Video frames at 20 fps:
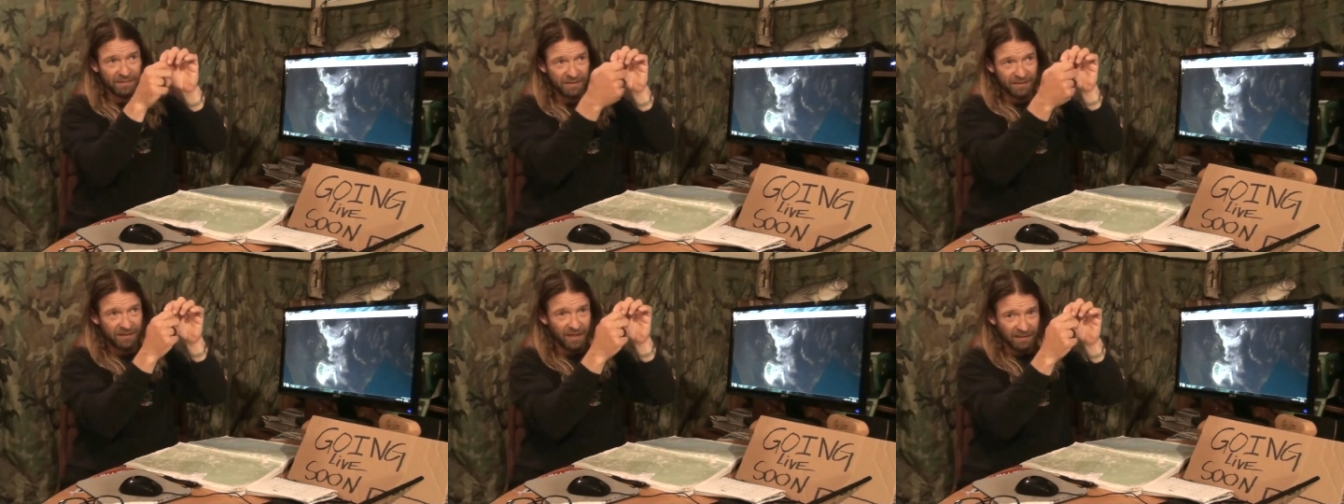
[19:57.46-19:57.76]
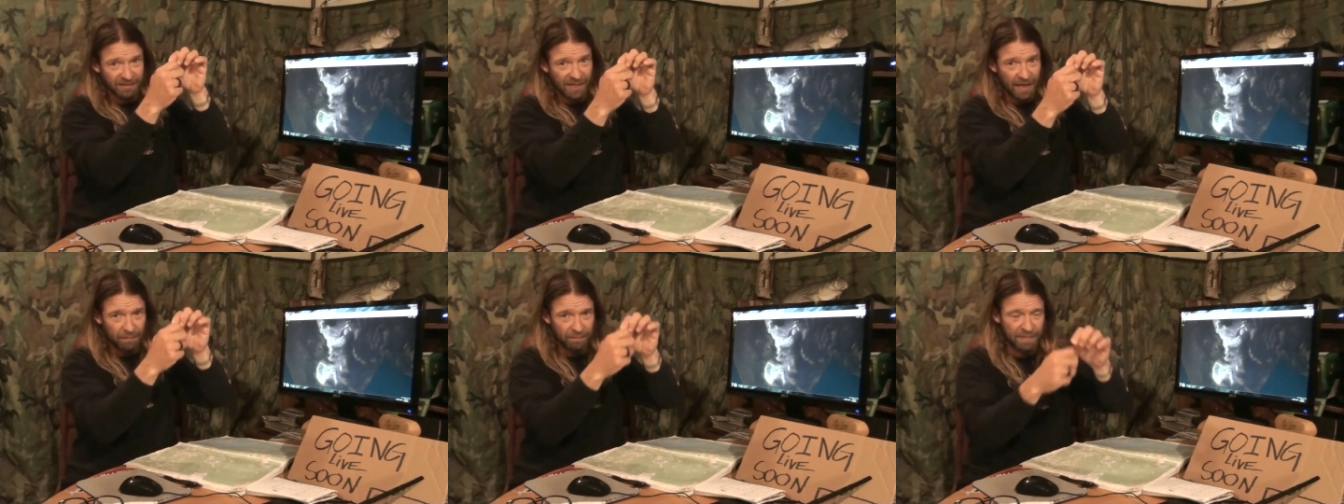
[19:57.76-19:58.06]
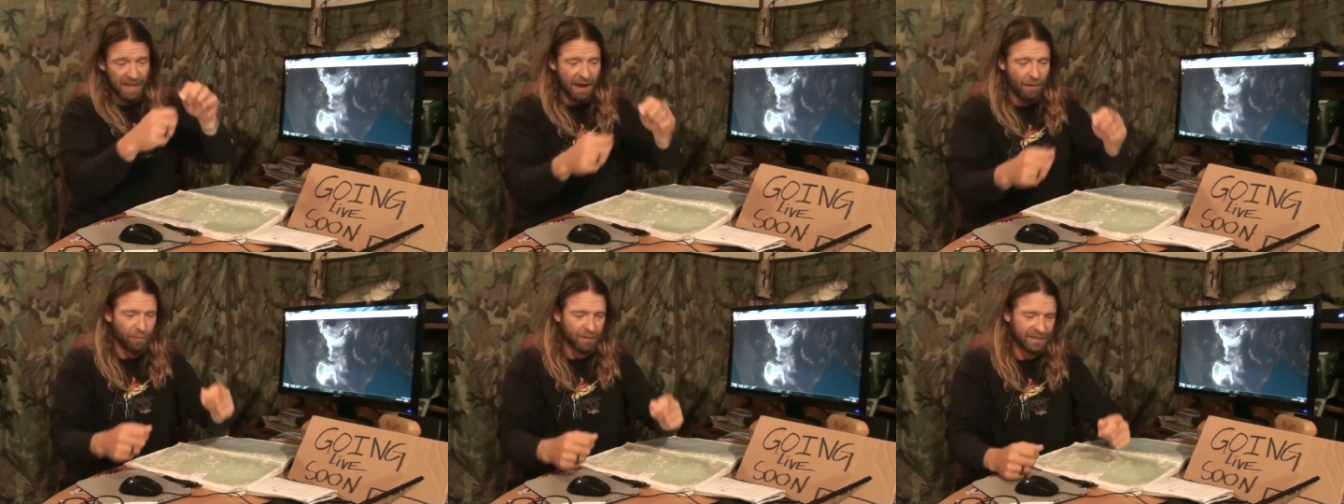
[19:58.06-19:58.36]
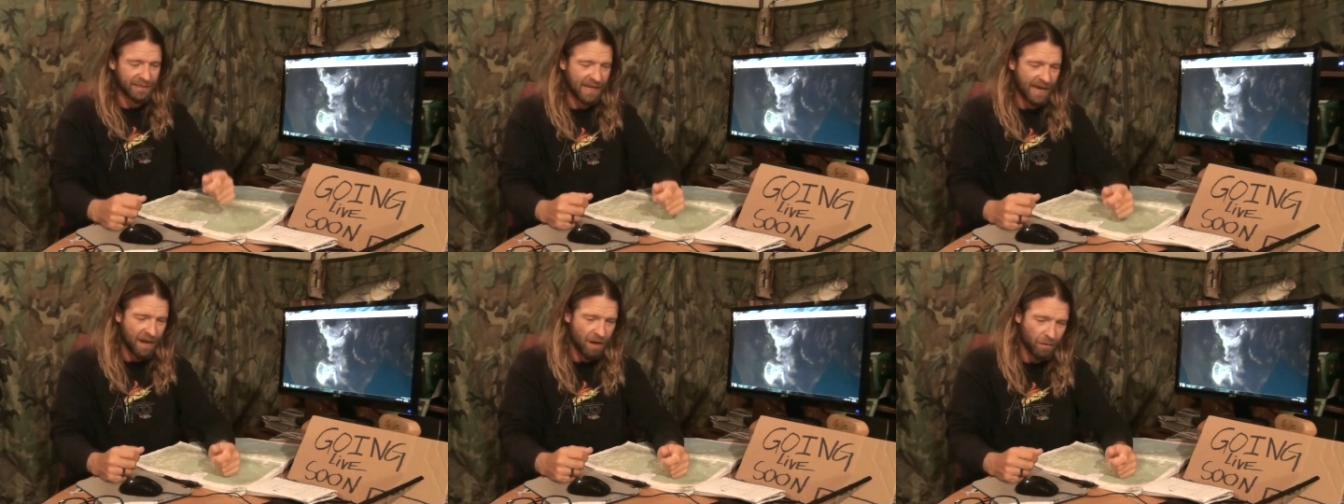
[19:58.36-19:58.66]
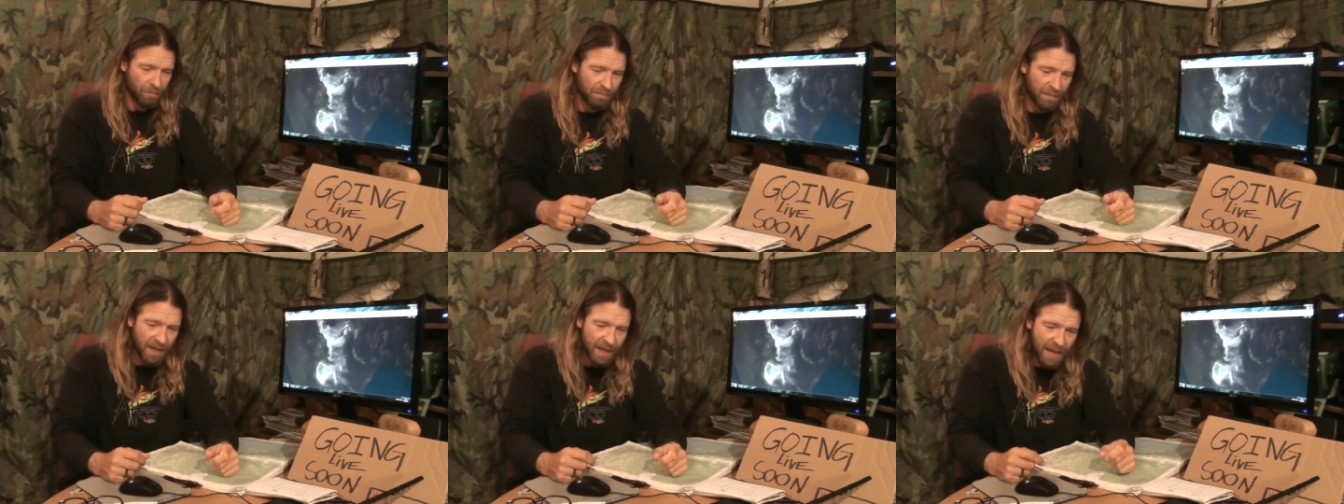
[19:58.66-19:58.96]
duct tape that one
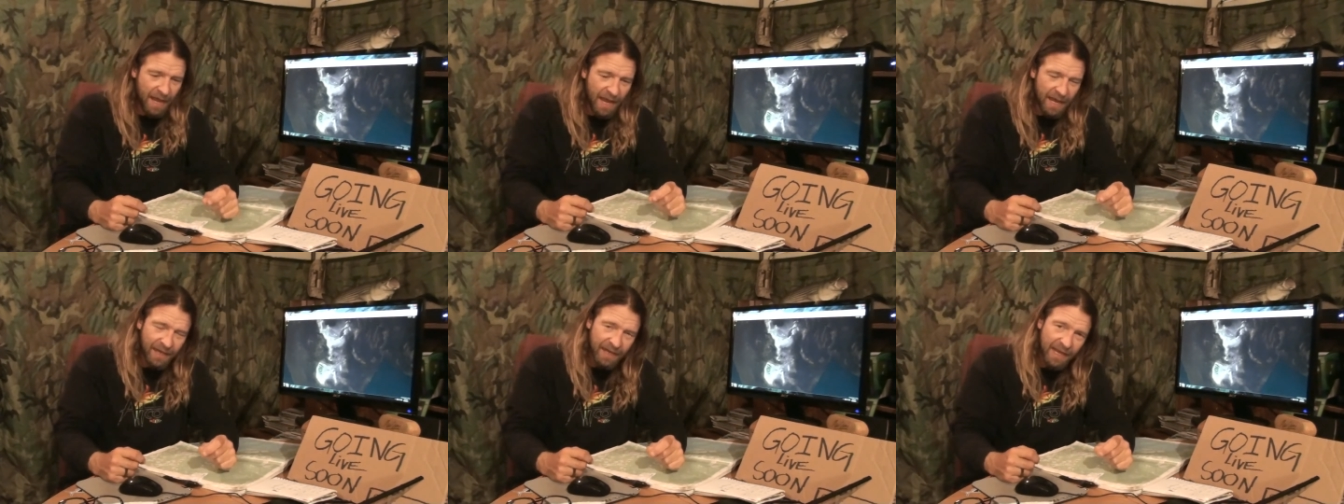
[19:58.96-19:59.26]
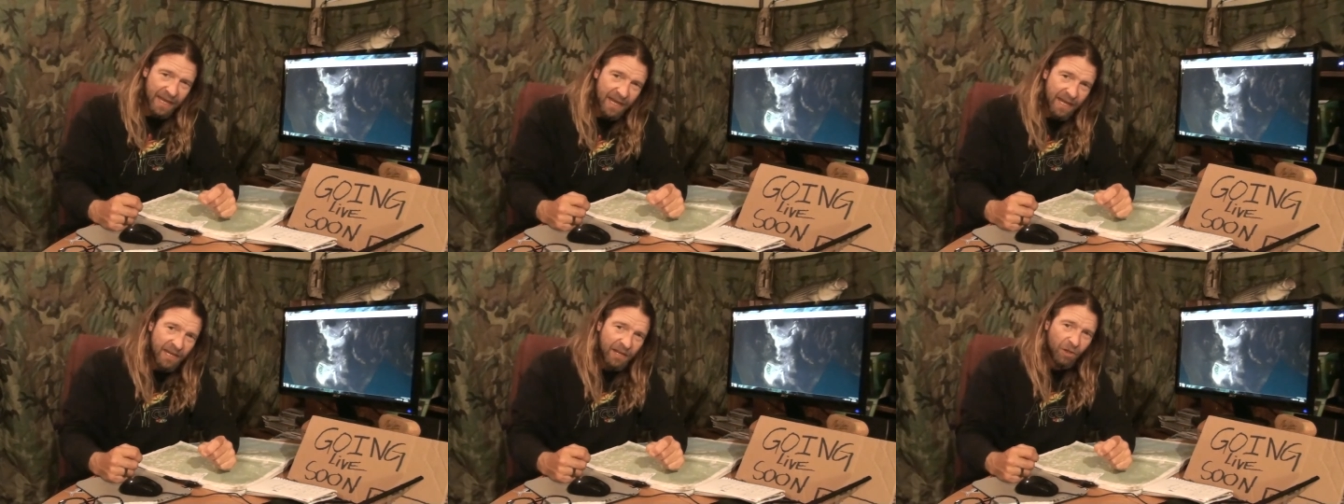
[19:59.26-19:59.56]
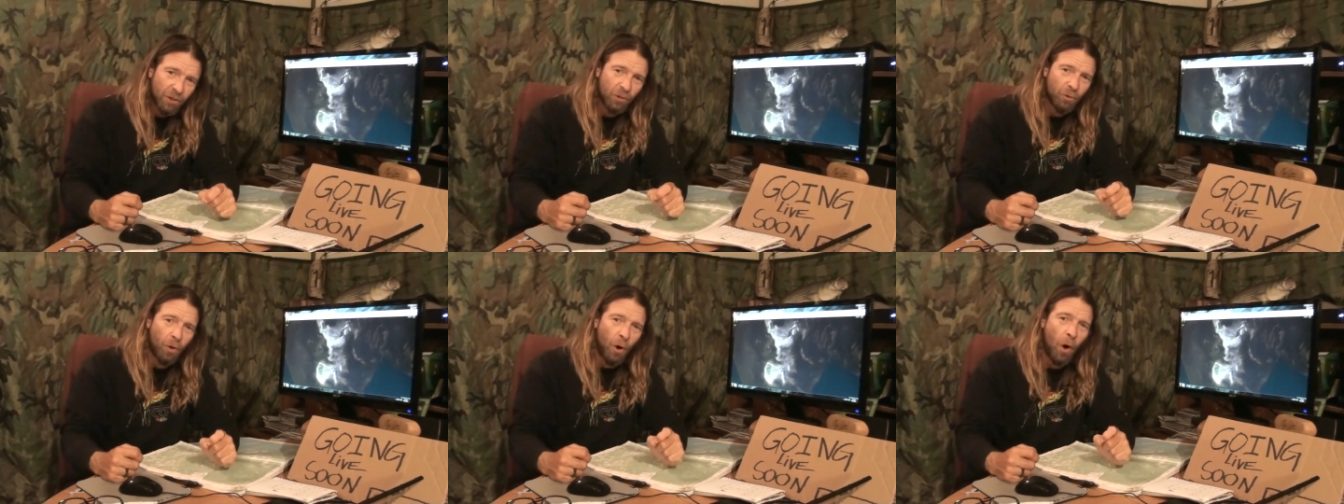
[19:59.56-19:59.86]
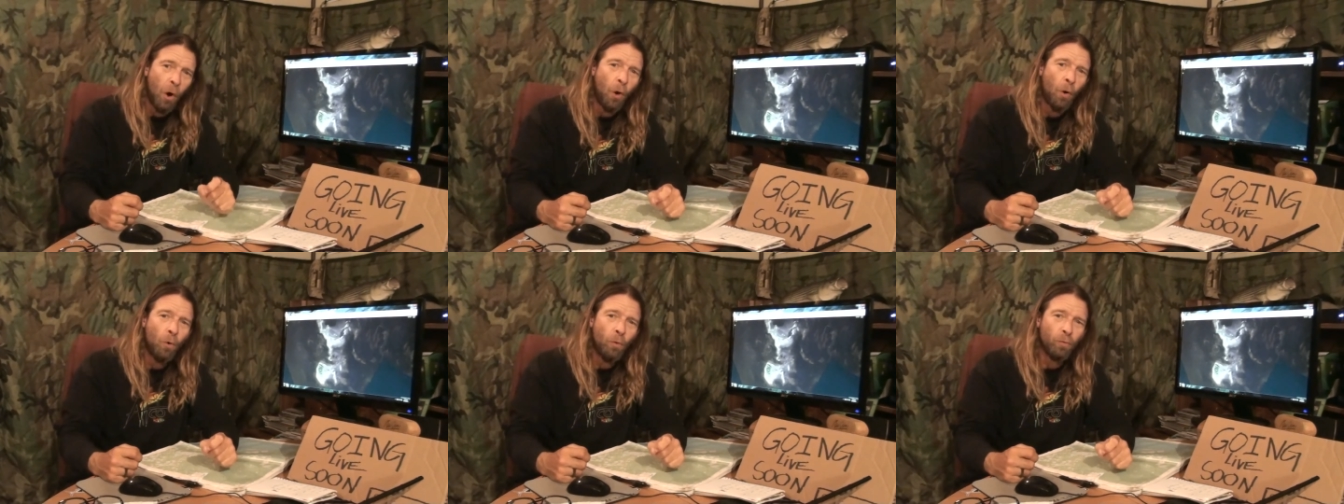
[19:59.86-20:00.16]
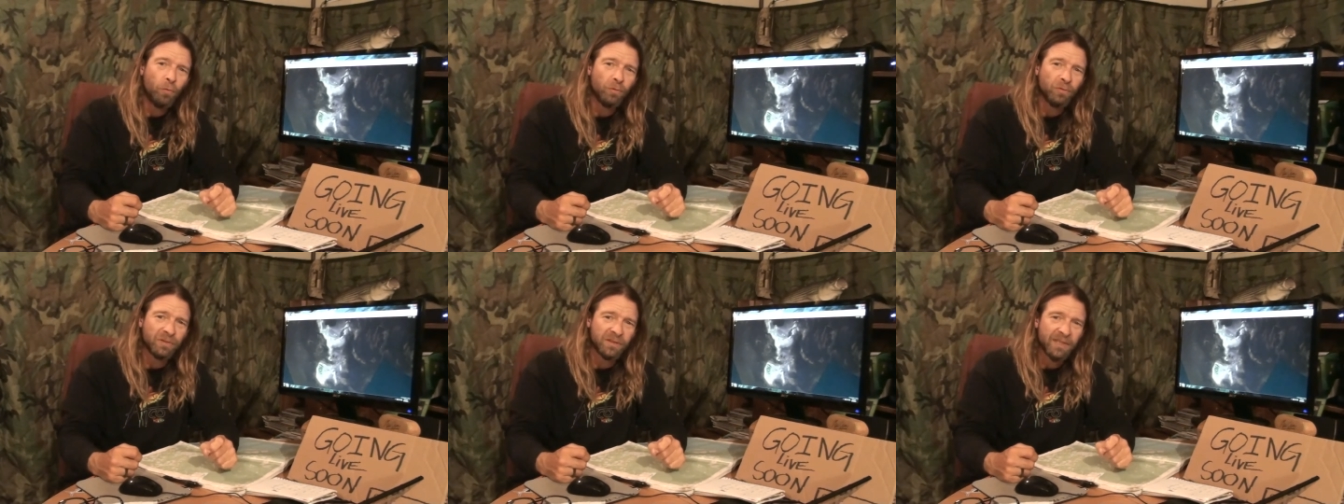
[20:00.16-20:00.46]
down. And any little
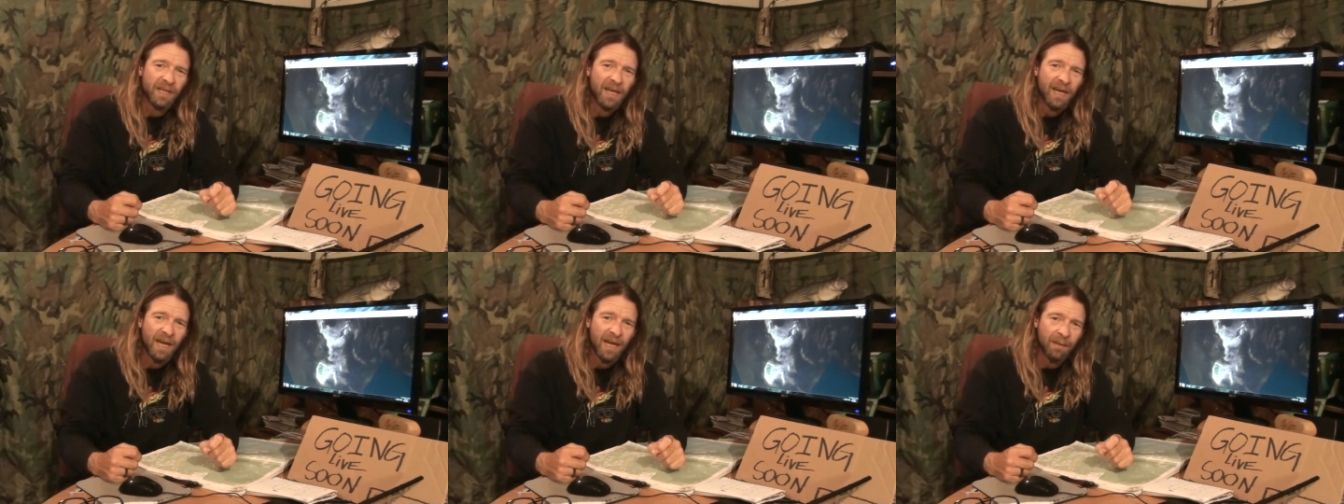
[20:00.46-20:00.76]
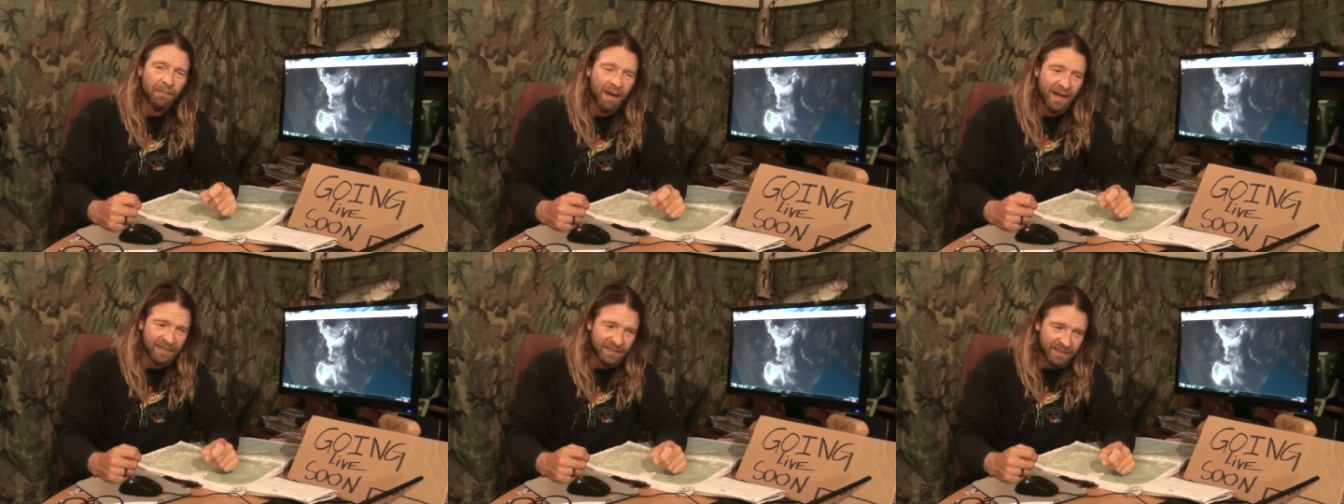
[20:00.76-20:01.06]
holes in my